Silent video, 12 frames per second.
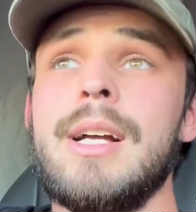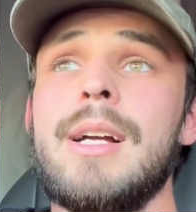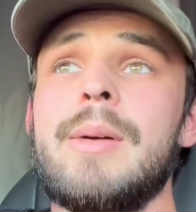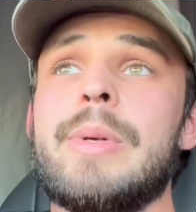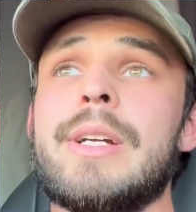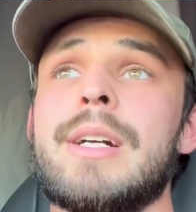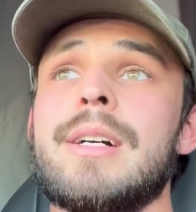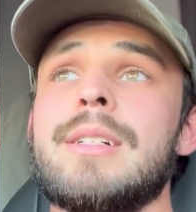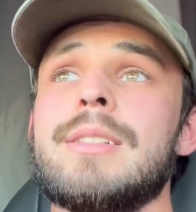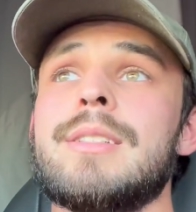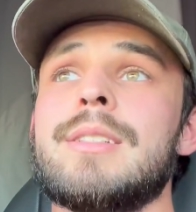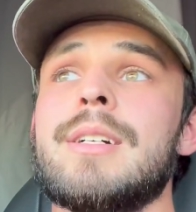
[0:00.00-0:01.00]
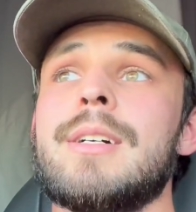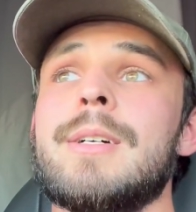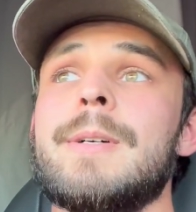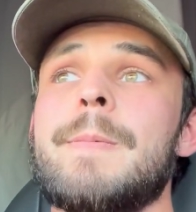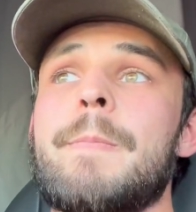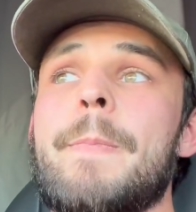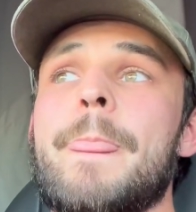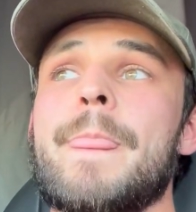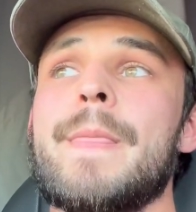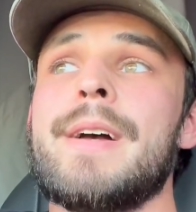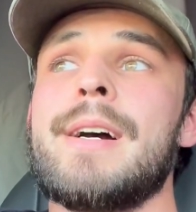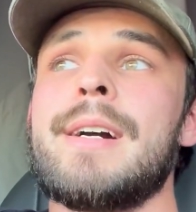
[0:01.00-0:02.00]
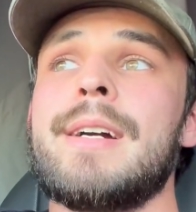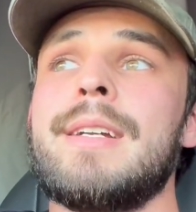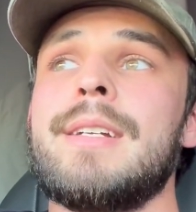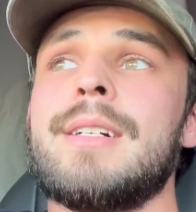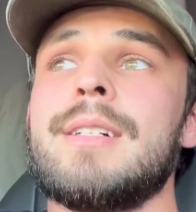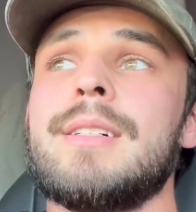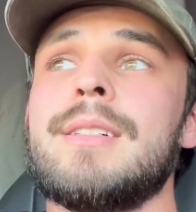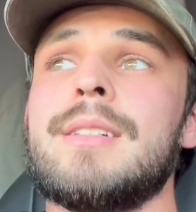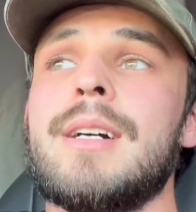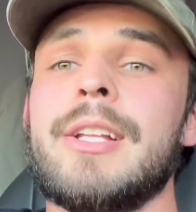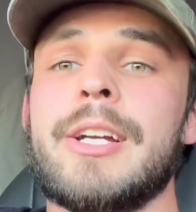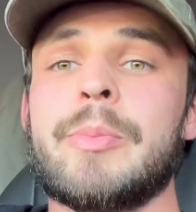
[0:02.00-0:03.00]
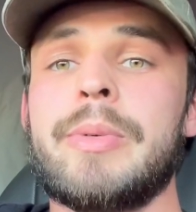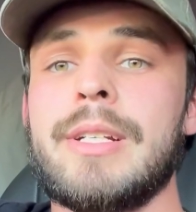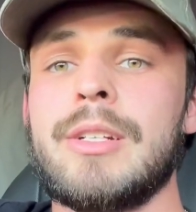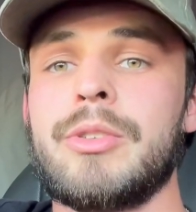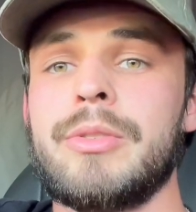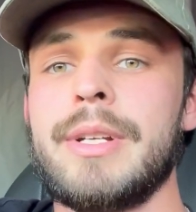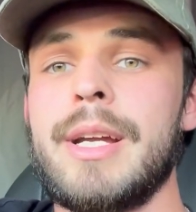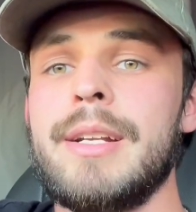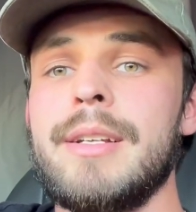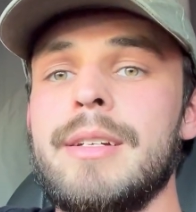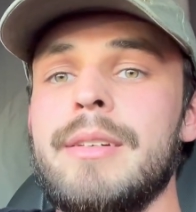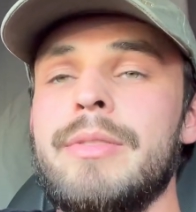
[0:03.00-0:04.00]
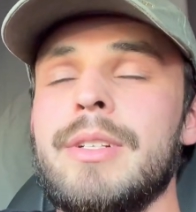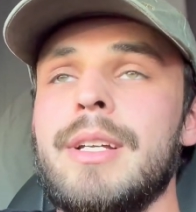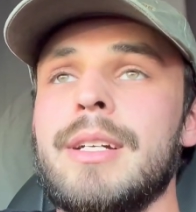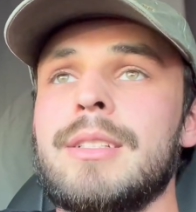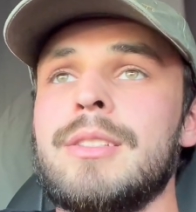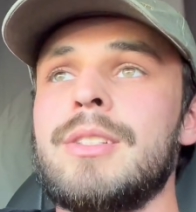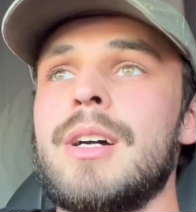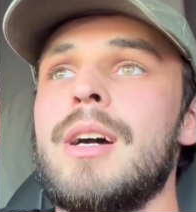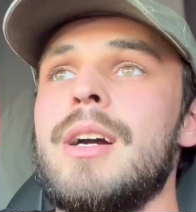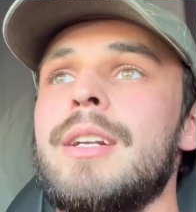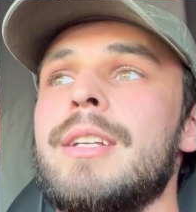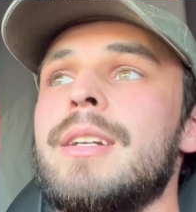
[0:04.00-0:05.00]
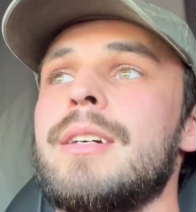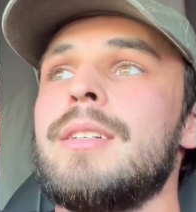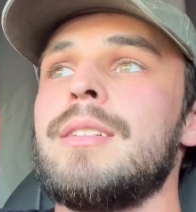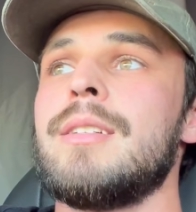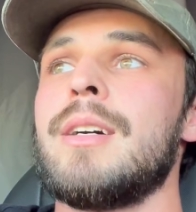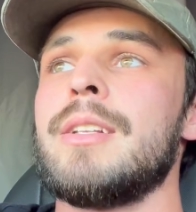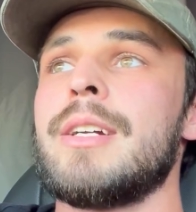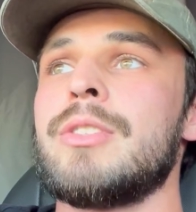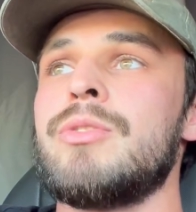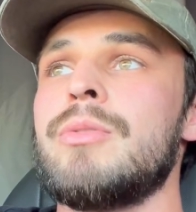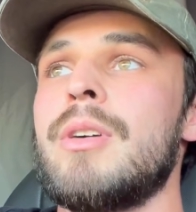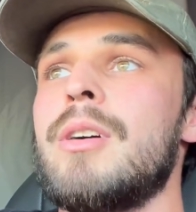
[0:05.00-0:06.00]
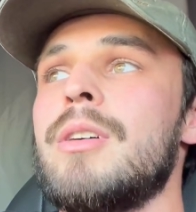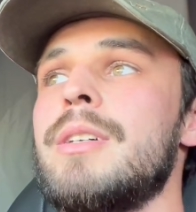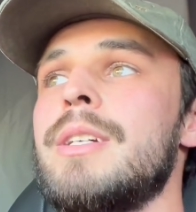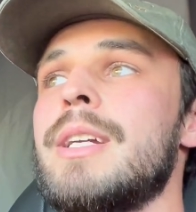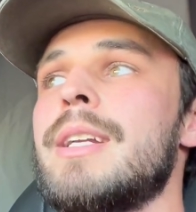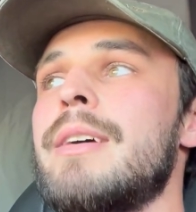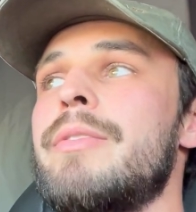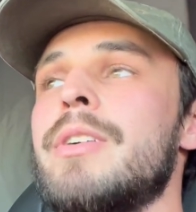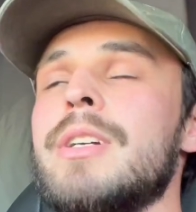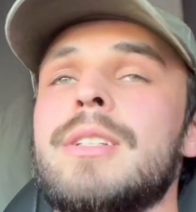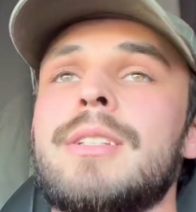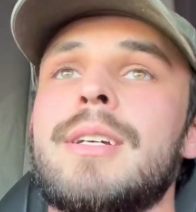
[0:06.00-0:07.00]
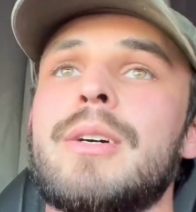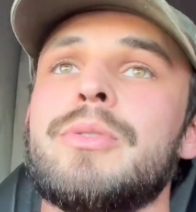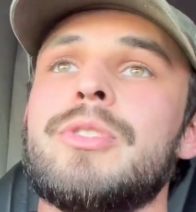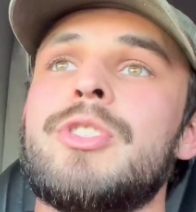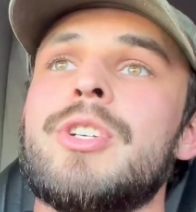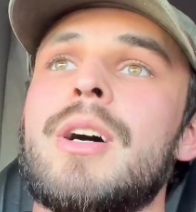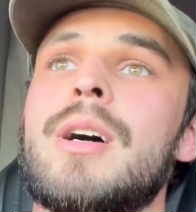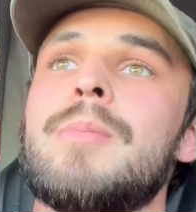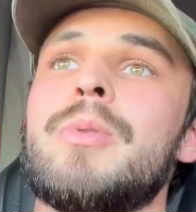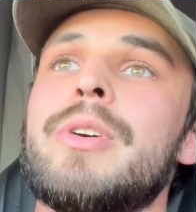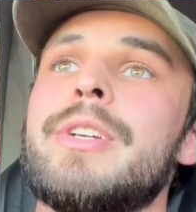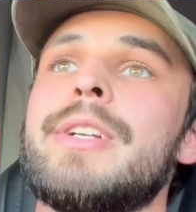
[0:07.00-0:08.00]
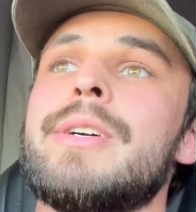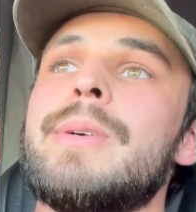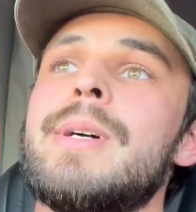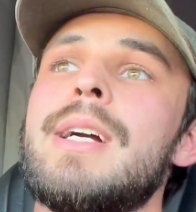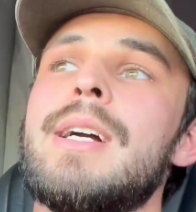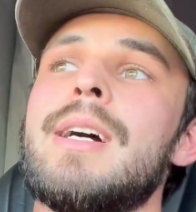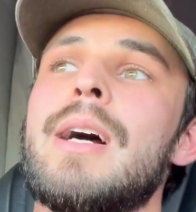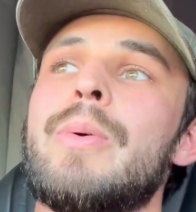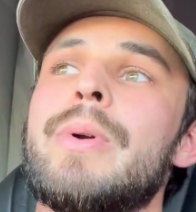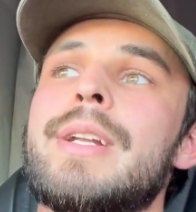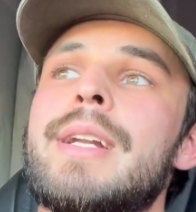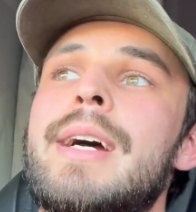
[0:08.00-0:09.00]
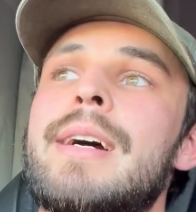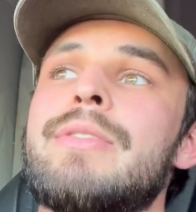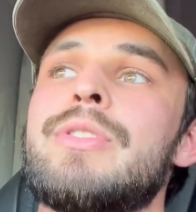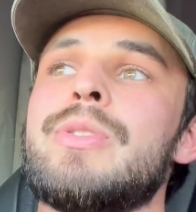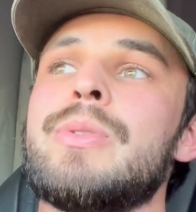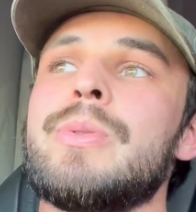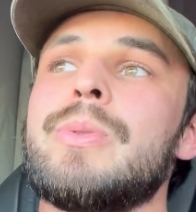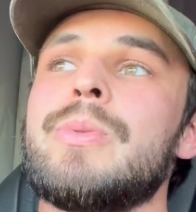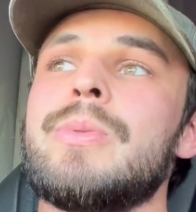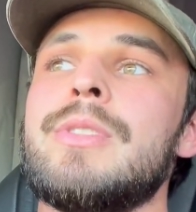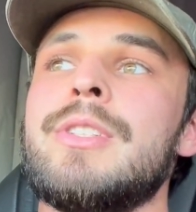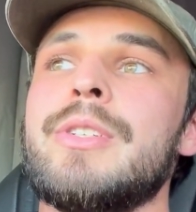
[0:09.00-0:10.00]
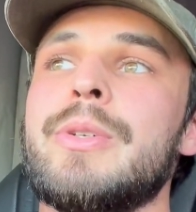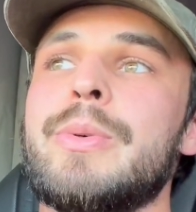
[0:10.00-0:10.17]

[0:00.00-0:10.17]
because I like being creative and like design, and I like drawing, and I figured that was a job where I wouldn't have to deal